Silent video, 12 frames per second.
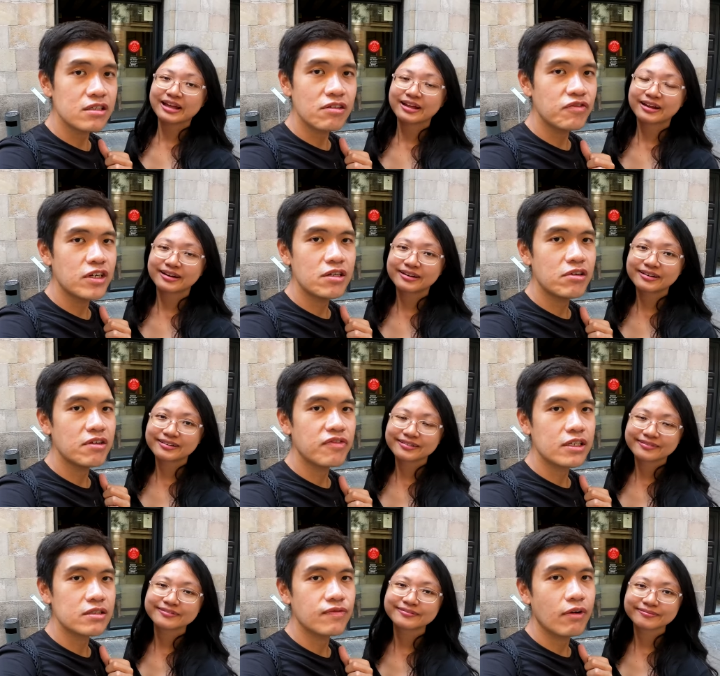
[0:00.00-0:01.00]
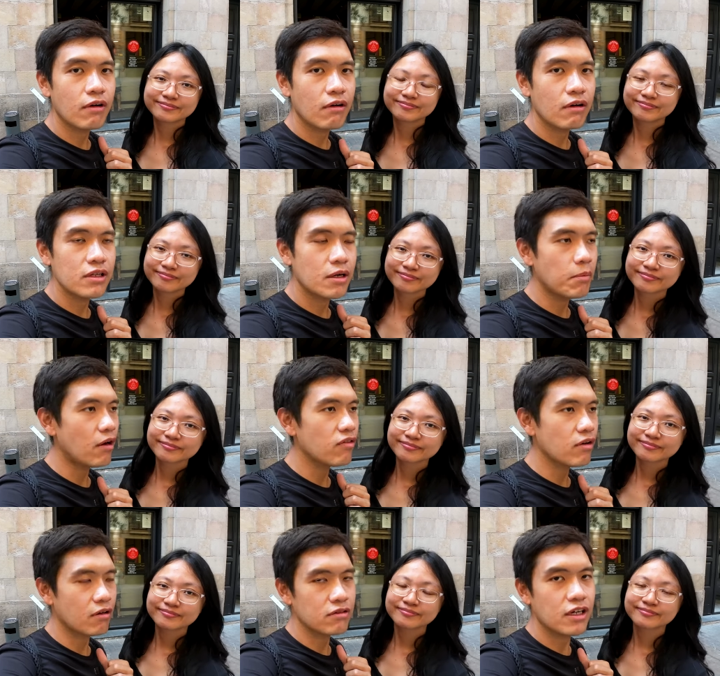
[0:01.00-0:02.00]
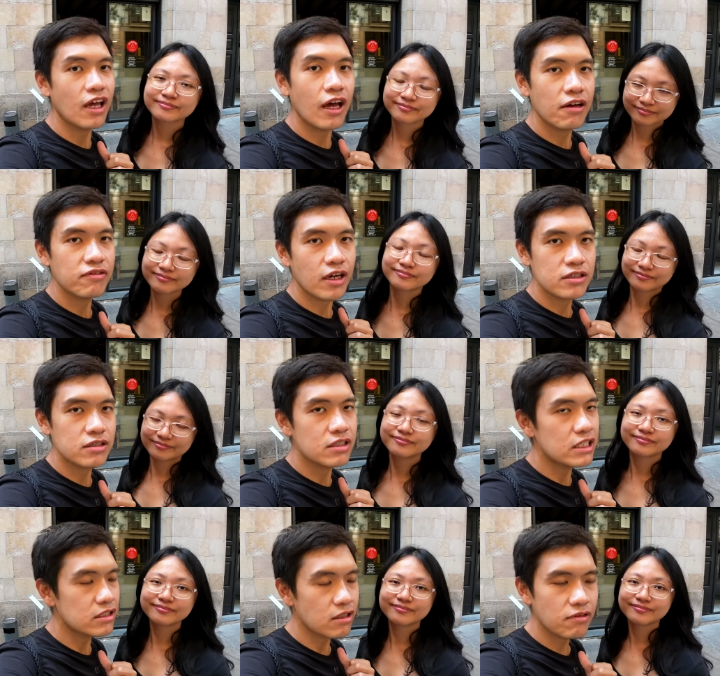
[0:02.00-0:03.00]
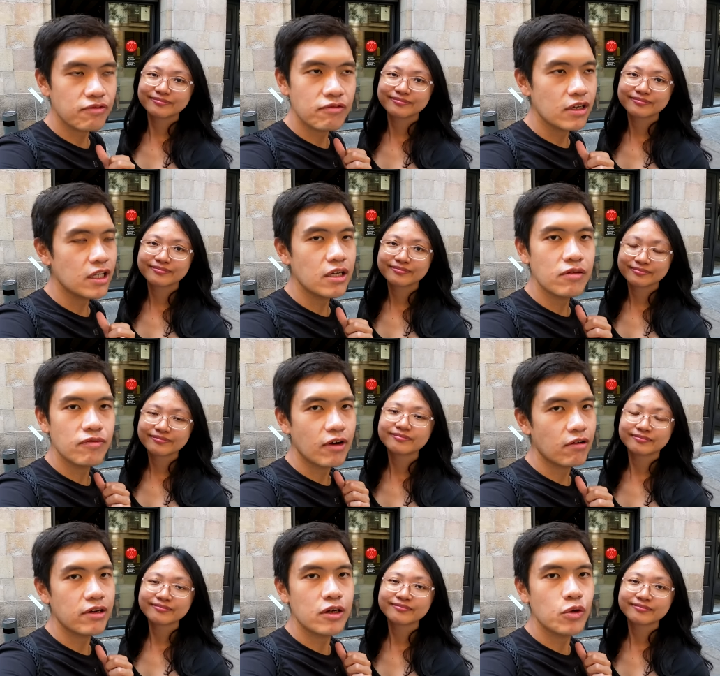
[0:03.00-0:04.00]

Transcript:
Speaker 1: serve really, really fast. For the amount of crowd they have, they actually serve really very